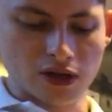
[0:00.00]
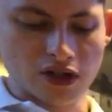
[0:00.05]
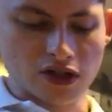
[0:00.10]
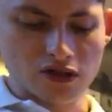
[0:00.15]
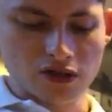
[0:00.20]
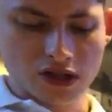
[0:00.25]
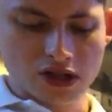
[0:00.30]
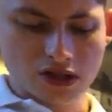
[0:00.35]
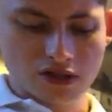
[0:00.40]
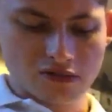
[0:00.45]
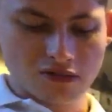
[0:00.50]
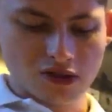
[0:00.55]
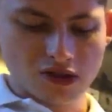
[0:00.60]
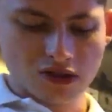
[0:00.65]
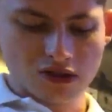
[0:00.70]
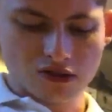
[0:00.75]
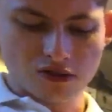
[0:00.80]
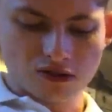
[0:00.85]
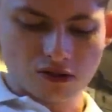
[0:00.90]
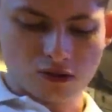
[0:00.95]
interesting. I didn't realise
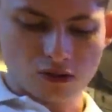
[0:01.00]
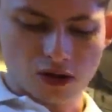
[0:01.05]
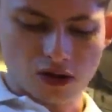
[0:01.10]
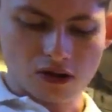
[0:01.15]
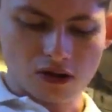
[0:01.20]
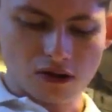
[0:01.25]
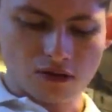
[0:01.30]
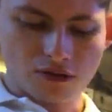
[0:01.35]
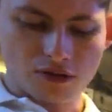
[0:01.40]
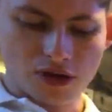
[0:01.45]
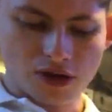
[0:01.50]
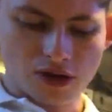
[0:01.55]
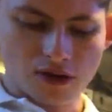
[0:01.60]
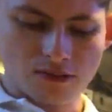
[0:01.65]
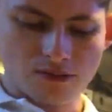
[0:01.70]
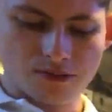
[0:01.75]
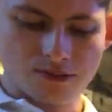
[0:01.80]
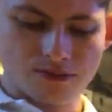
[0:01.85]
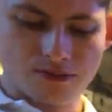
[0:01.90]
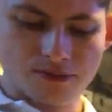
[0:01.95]
there's quite a lot
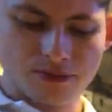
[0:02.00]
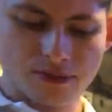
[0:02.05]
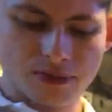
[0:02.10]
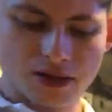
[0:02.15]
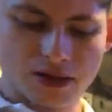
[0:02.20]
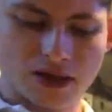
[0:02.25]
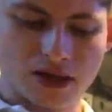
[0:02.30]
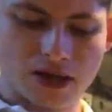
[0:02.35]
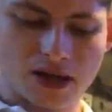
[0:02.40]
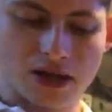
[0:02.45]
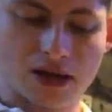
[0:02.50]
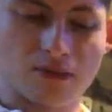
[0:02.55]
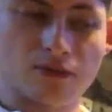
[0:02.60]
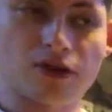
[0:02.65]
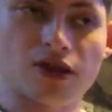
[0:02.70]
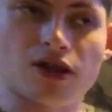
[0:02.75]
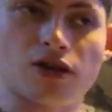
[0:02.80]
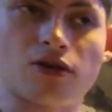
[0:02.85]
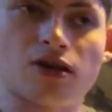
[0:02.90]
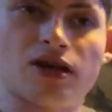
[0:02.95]
of
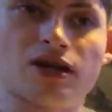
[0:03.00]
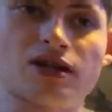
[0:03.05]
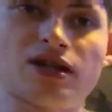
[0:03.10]
like